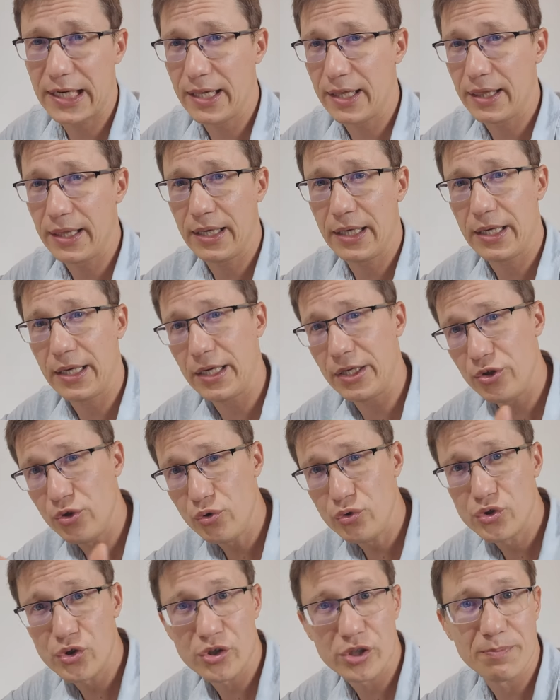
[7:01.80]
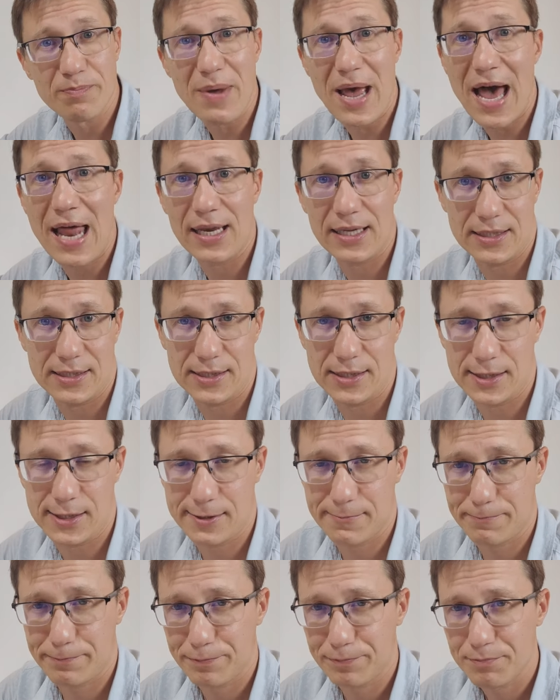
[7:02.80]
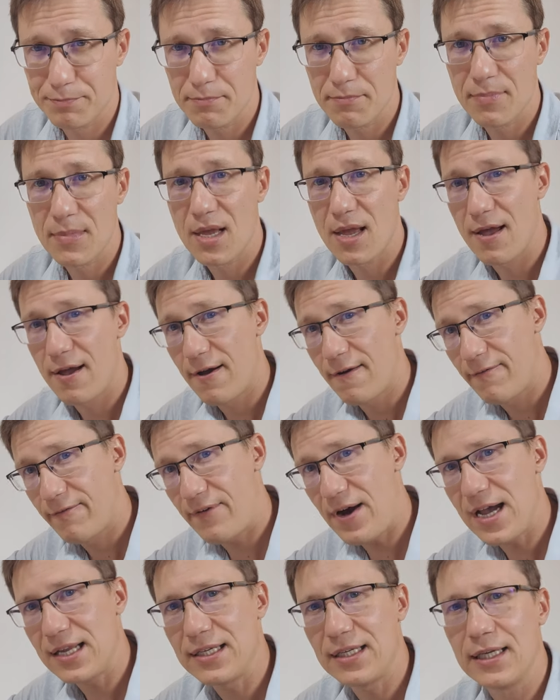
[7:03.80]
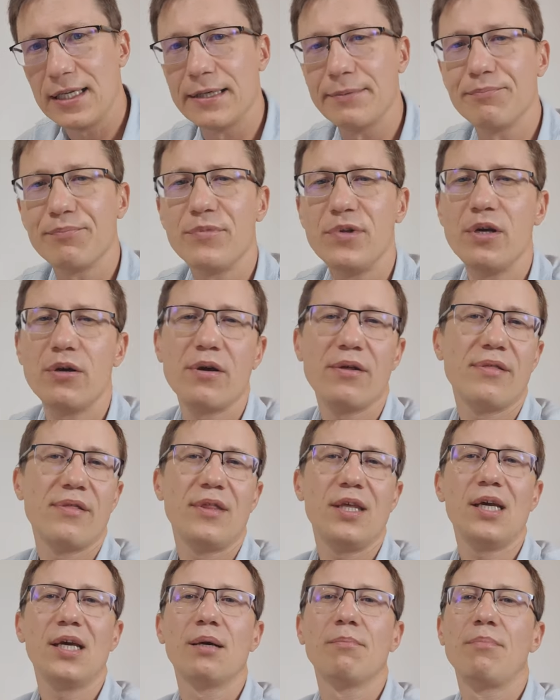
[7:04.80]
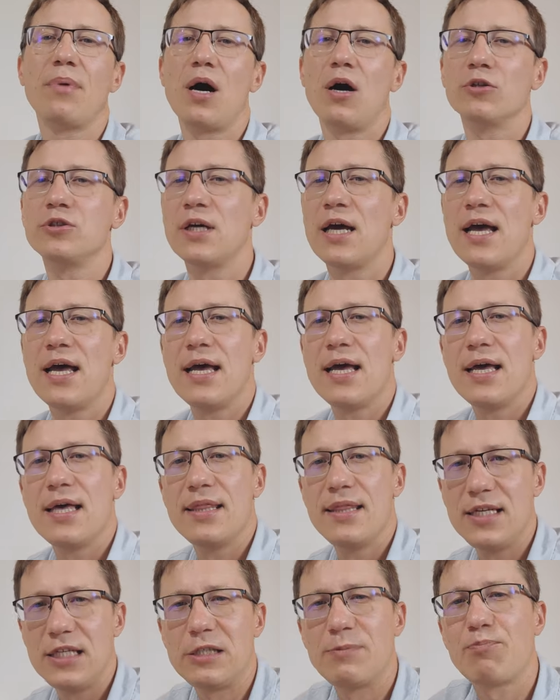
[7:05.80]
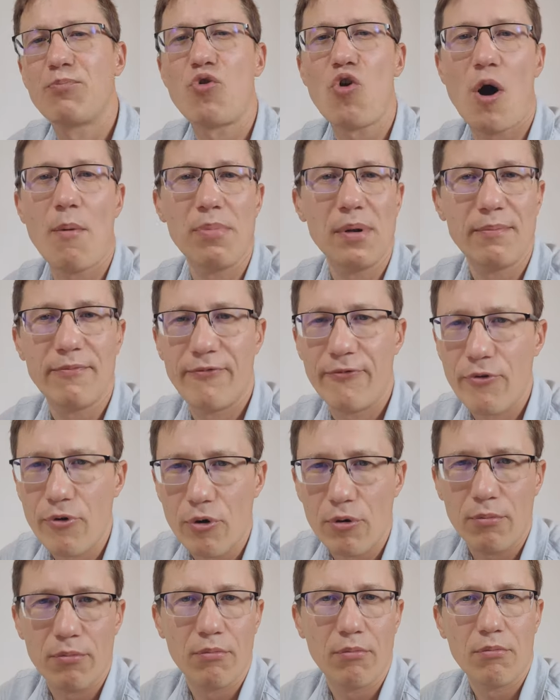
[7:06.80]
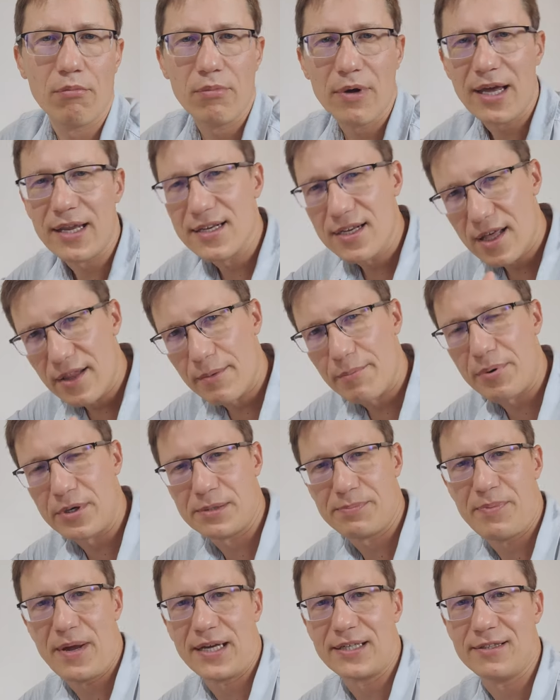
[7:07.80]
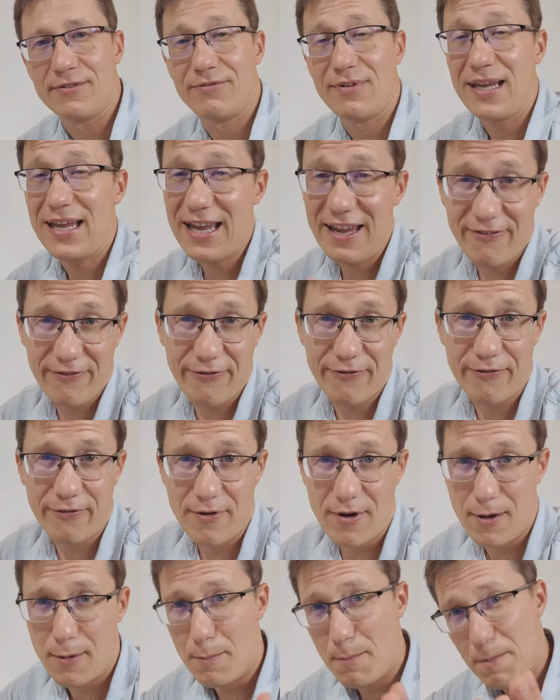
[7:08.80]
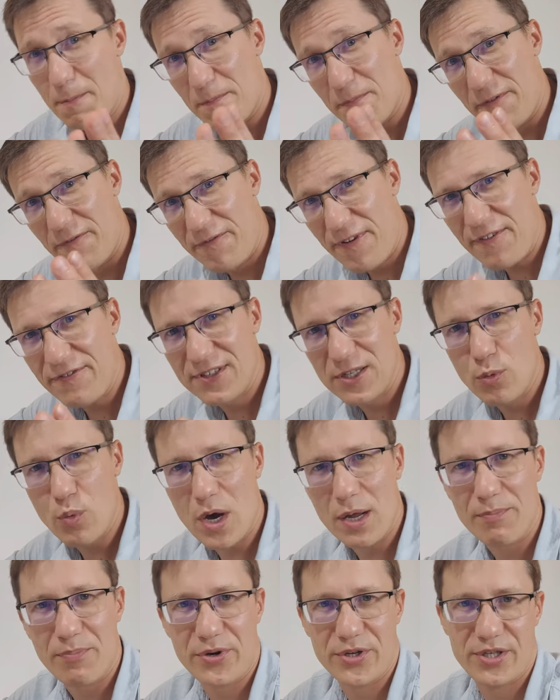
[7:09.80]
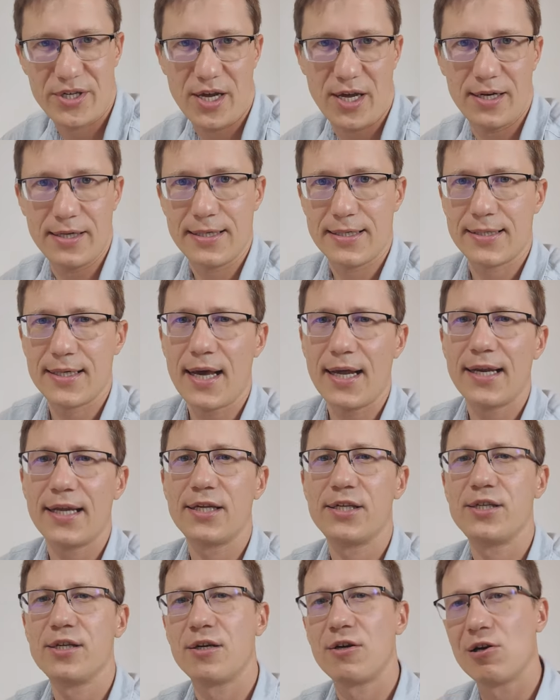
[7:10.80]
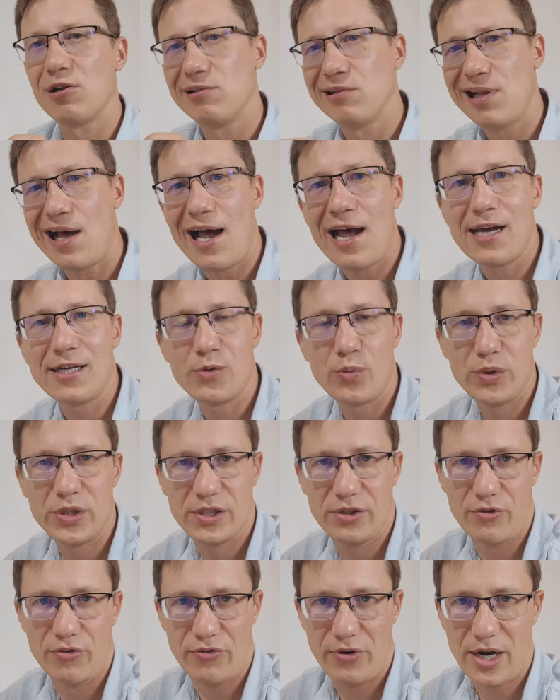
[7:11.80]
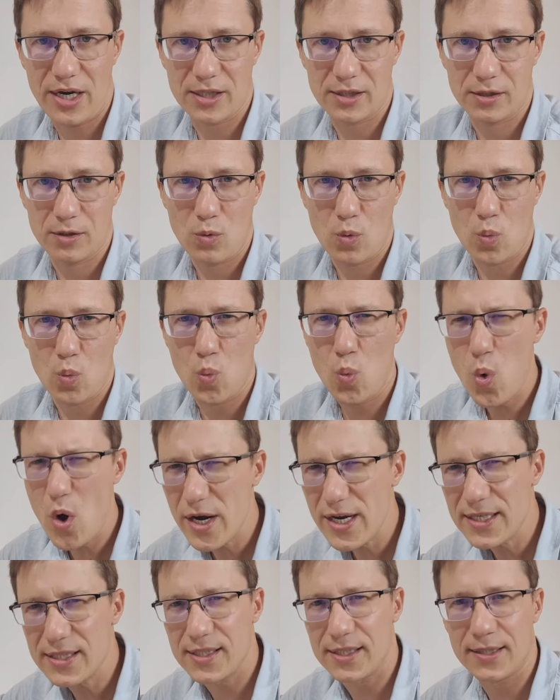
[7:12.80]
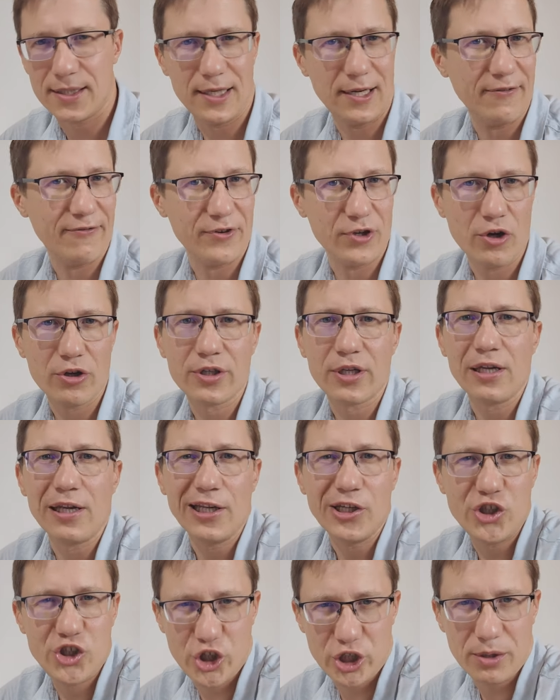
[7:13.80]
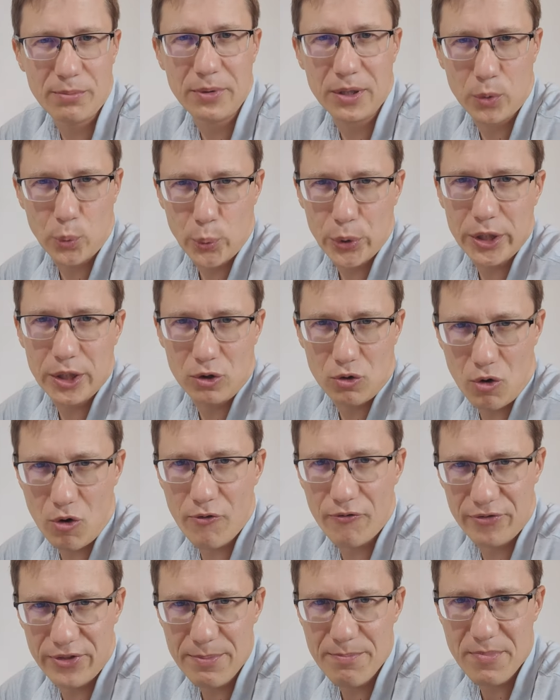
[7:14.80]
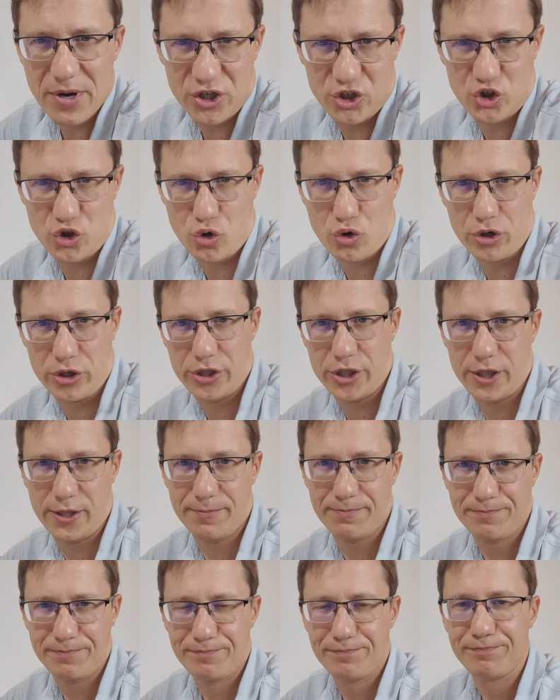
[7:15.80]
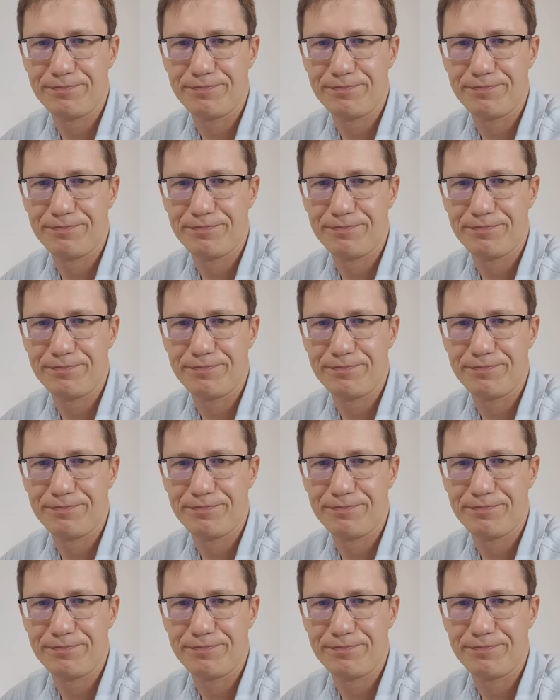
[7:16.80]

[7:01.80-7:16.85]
in the user's balances. Finally, you can think about this problem from another perspective. If 51% decided to collide with the rest, what is it if not a legitimate will of the majority?